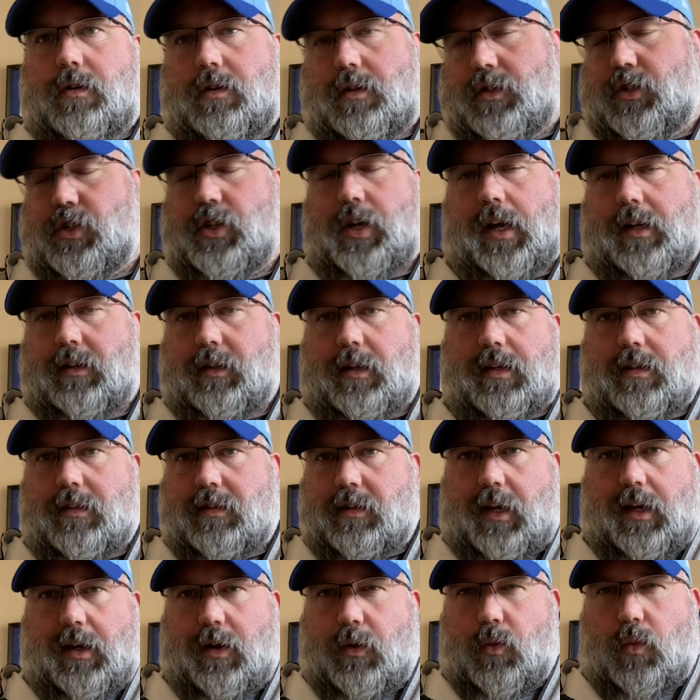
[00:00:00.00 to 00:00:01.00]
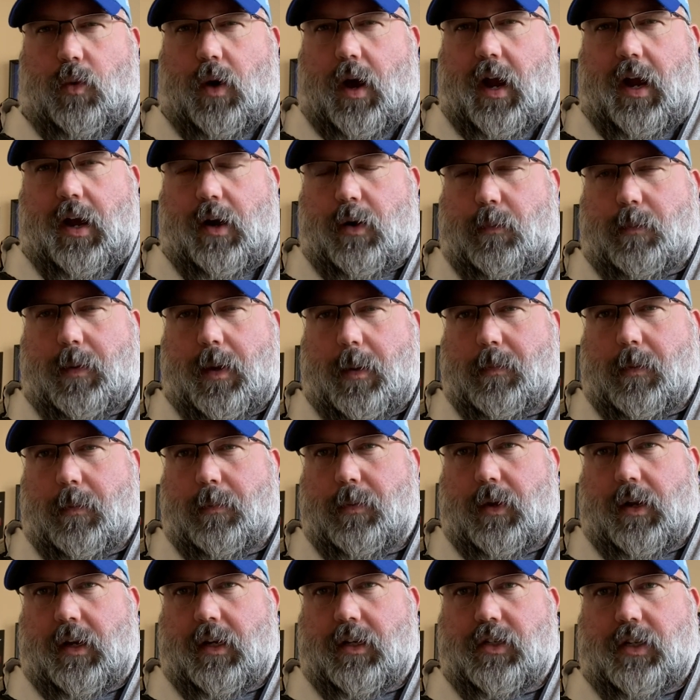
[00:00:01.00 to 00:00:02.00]
checklists, like why are people
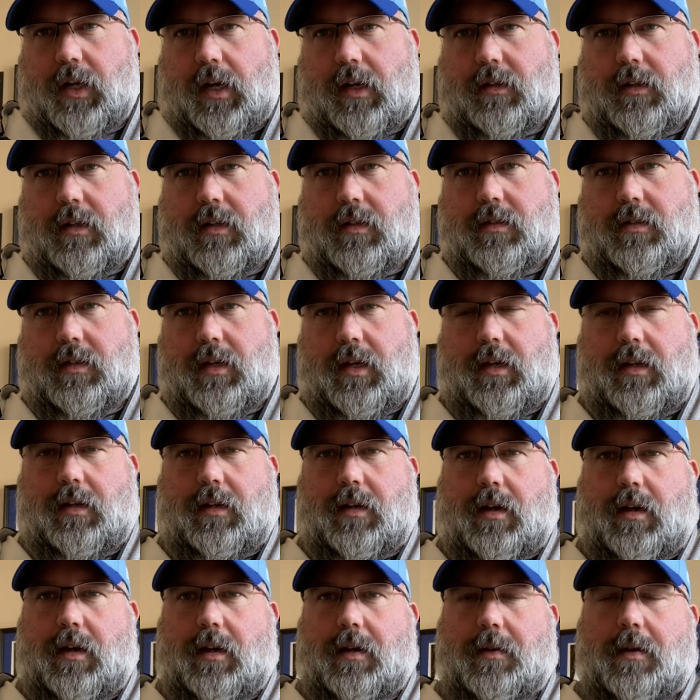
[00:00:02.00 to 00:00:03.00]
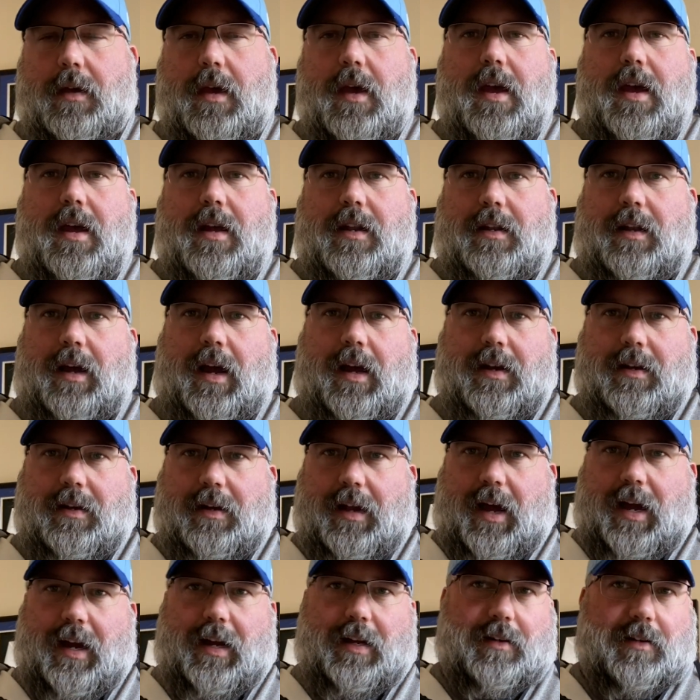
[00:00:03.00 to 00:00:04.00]
putting checklists in uh, not
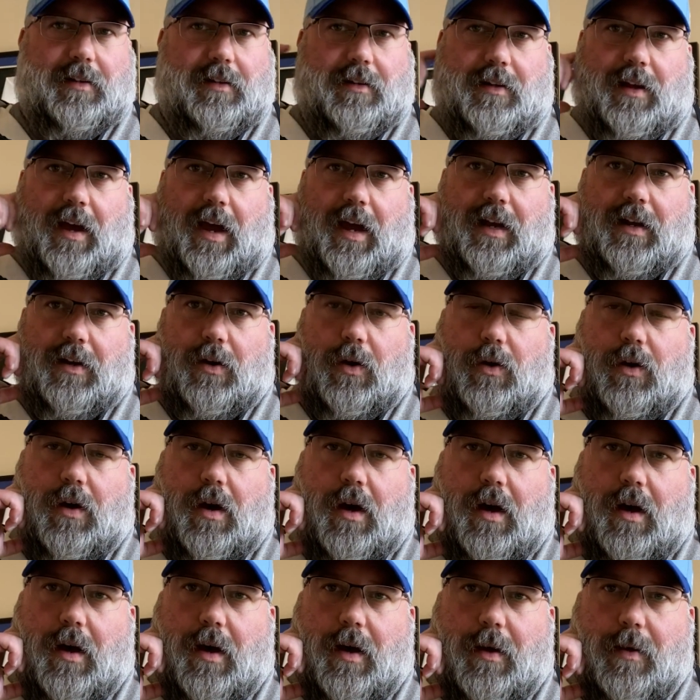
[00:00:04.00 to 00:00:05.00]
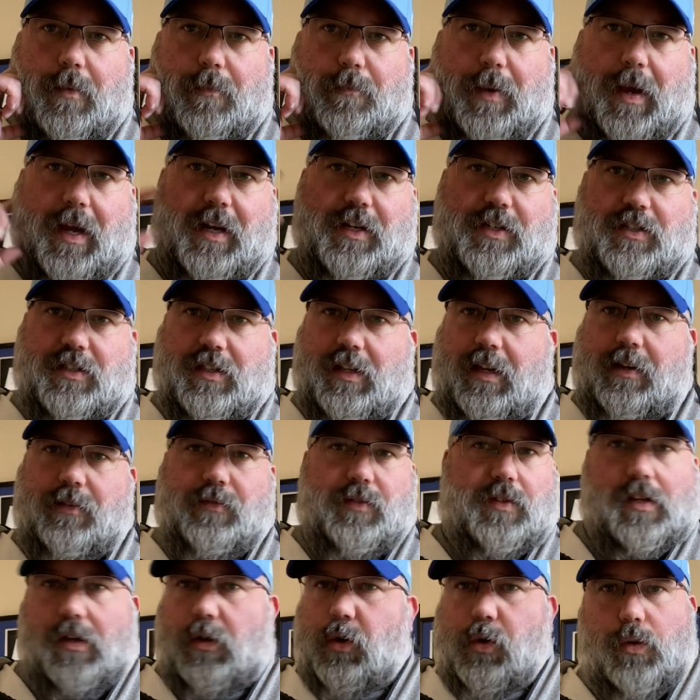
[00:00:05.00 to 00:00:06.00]
nine, nine uh, page
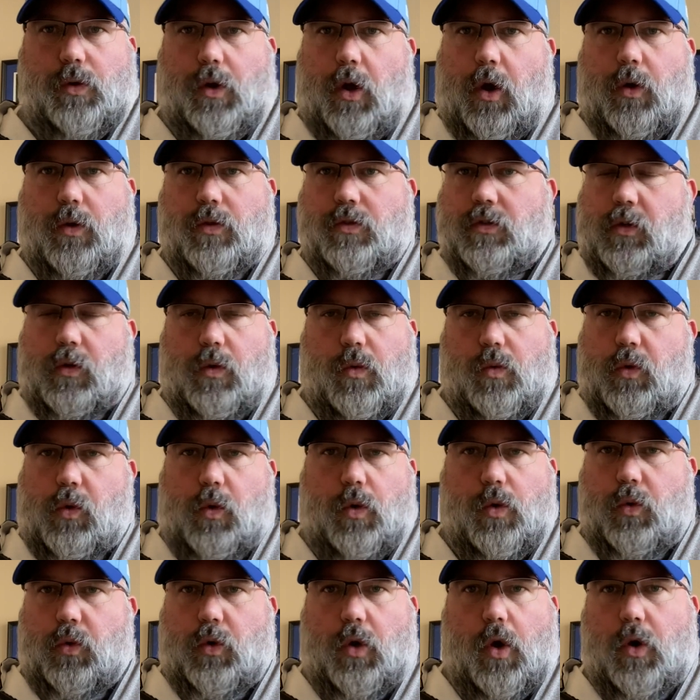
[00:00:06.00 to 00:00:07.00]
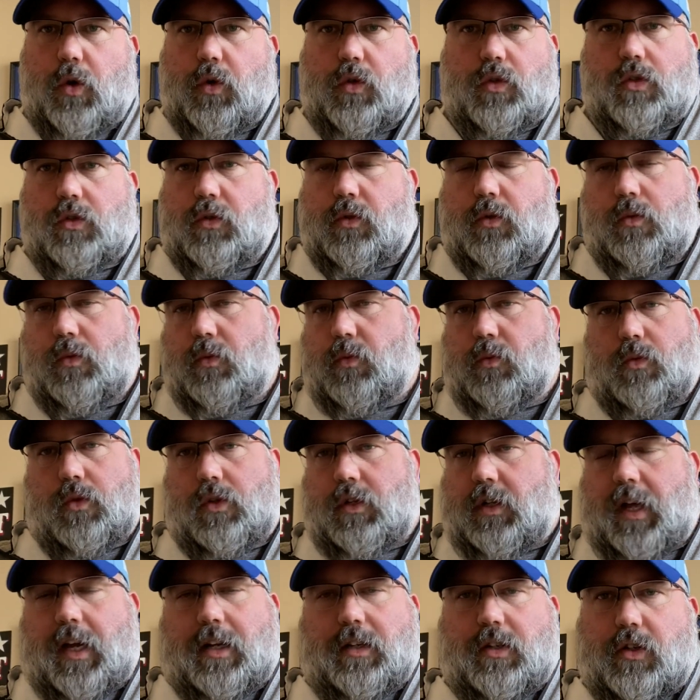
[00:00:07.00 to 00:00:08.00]
sleeves? Who knows? Who knows?
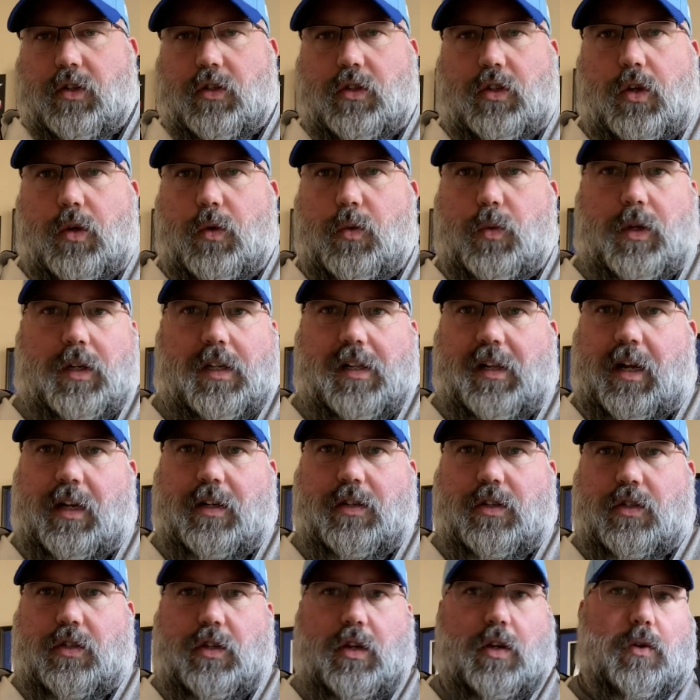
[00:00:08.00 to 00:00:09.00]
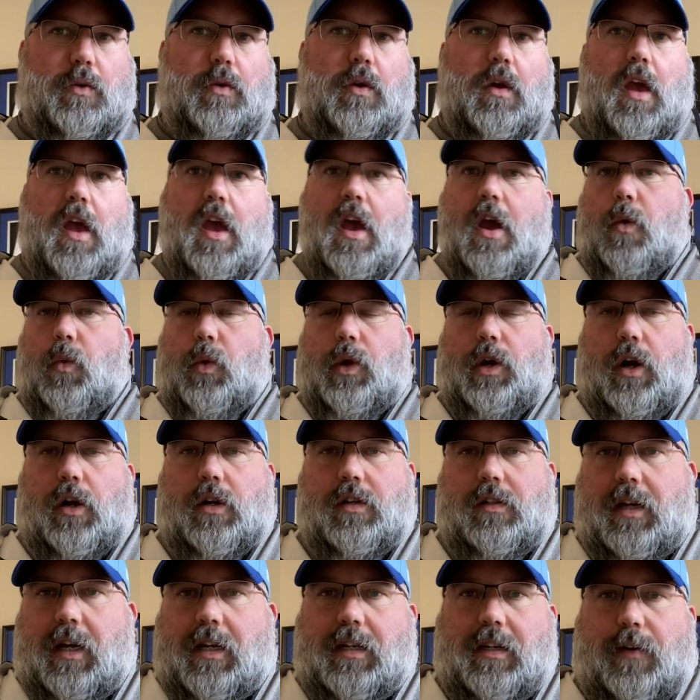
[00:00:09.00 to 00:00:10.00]
Collectors do what collectors do. We all
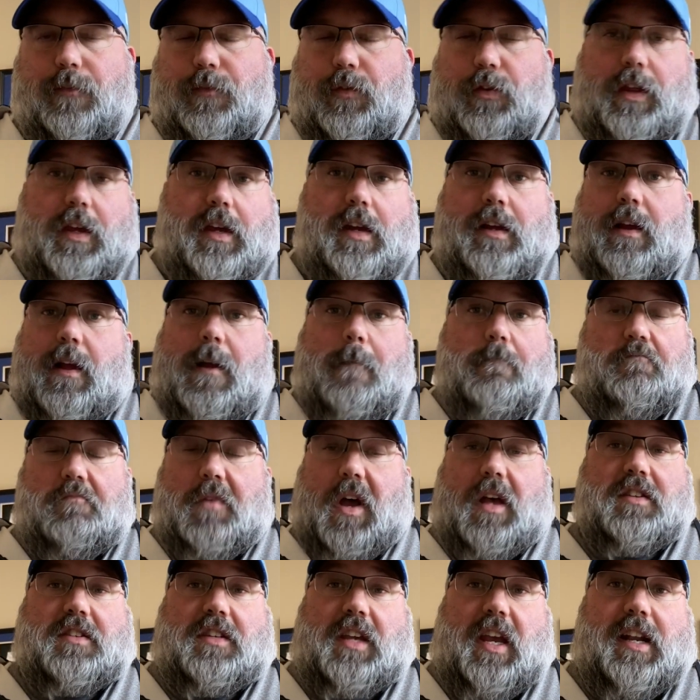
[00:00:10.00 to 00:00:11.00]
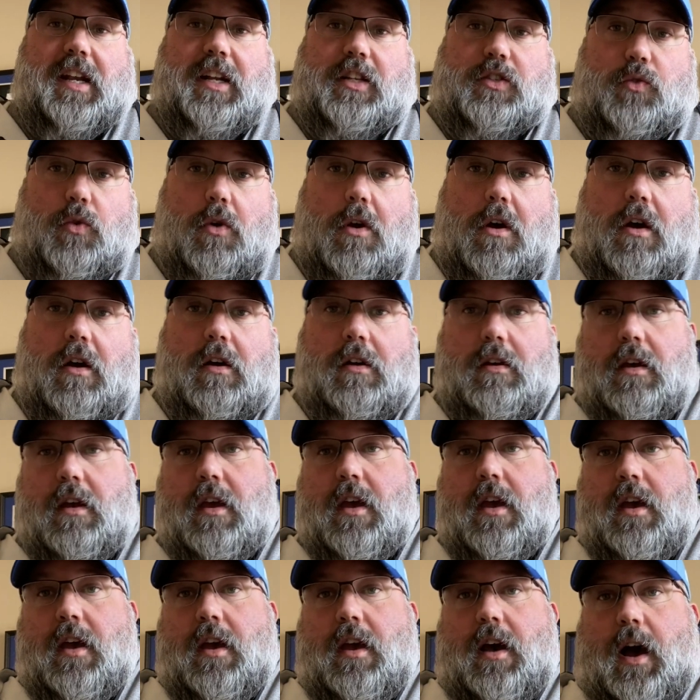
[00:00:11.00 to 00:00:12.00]
collect differently. I'm not saying it's wrong.
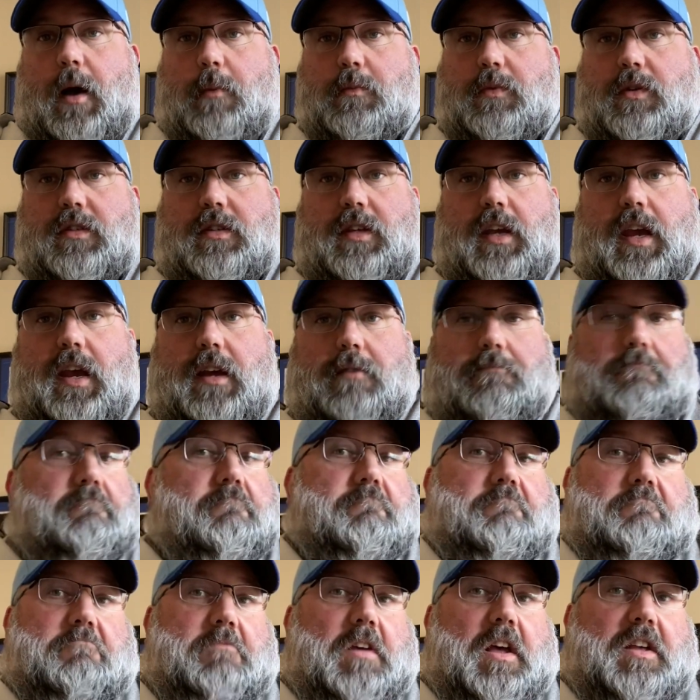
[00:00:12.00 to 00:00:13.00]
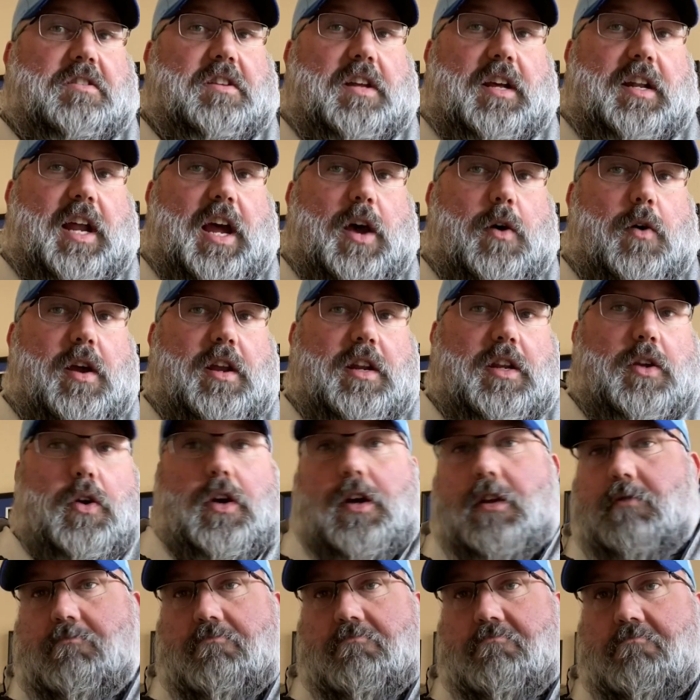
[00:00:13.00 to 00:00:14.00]
I'm just saying that's not how I do
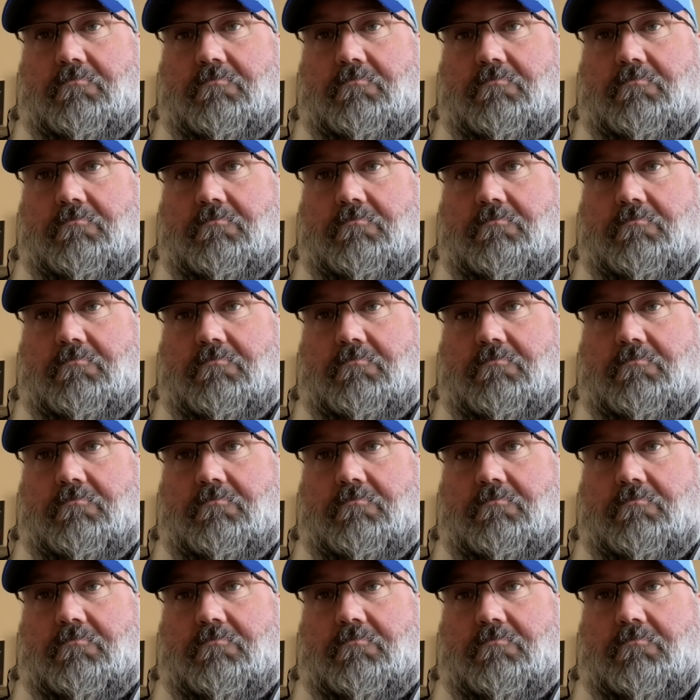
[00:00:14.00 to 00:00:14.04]
it.